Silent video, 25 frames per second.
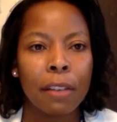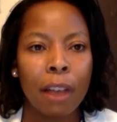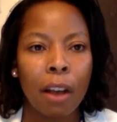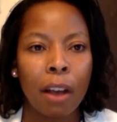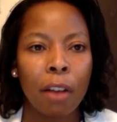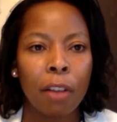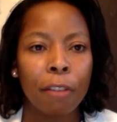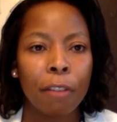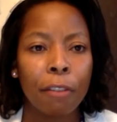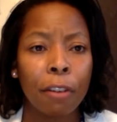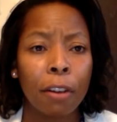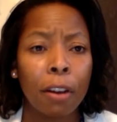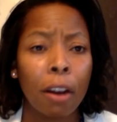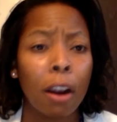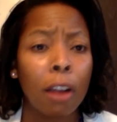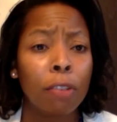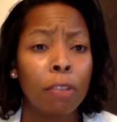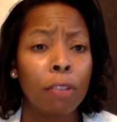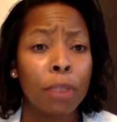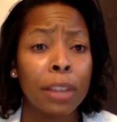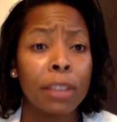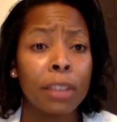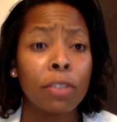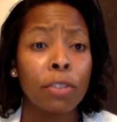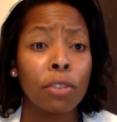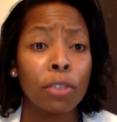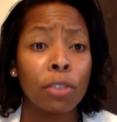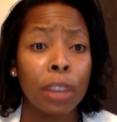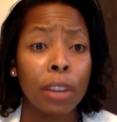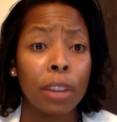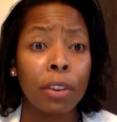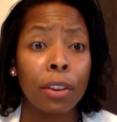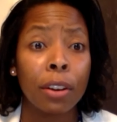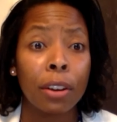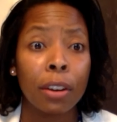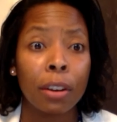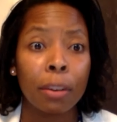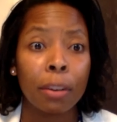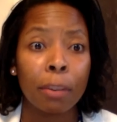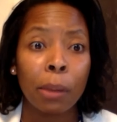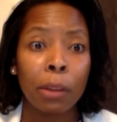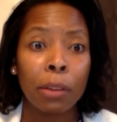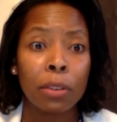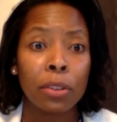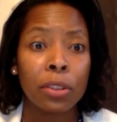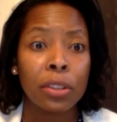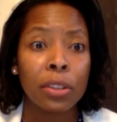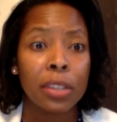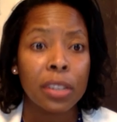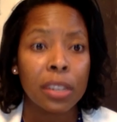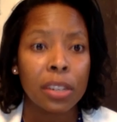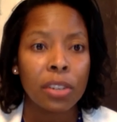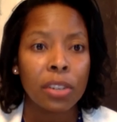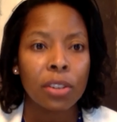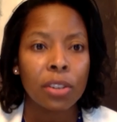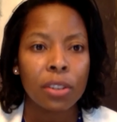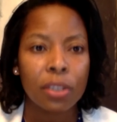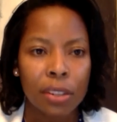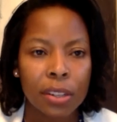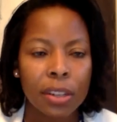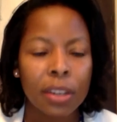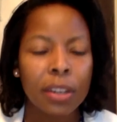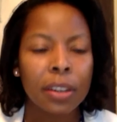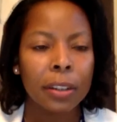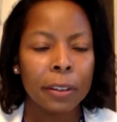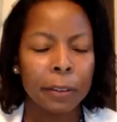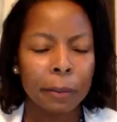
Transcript: health for our transgendered brothers and sisters.